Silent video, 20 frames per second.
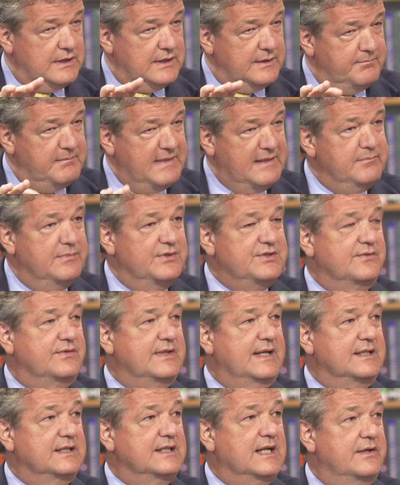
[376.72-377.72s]
members of
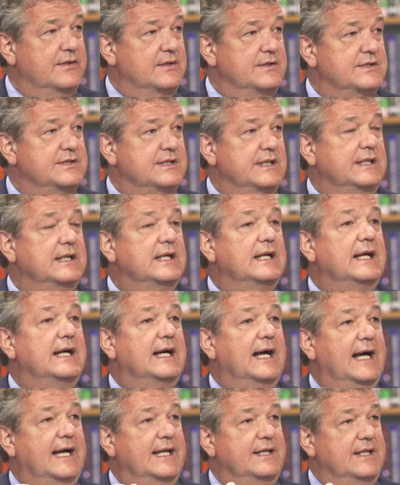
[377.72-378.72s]
that currency
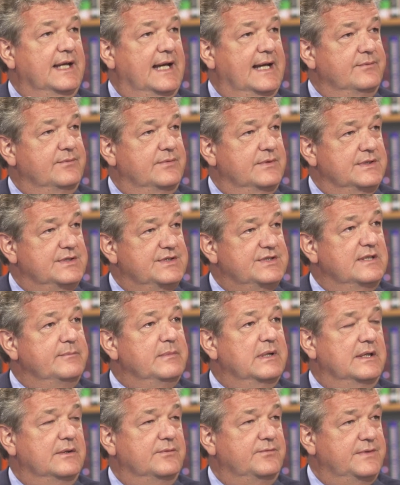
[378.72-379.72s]
and have
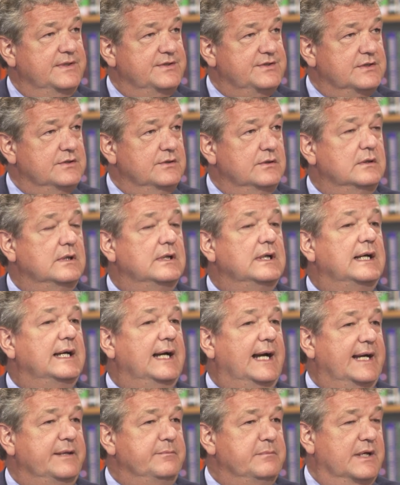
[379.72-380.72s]
similar fiscal
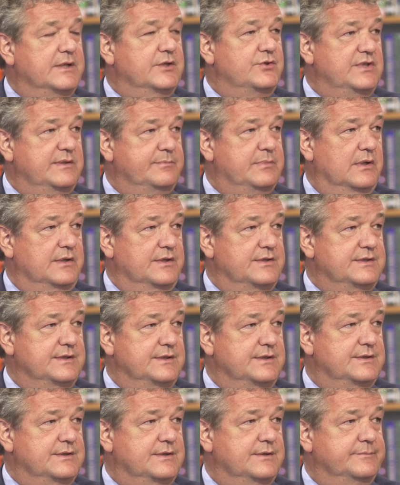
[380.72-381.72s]
and monetary
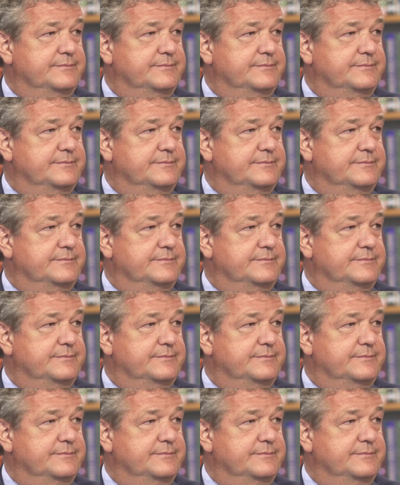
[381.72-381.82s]
policies.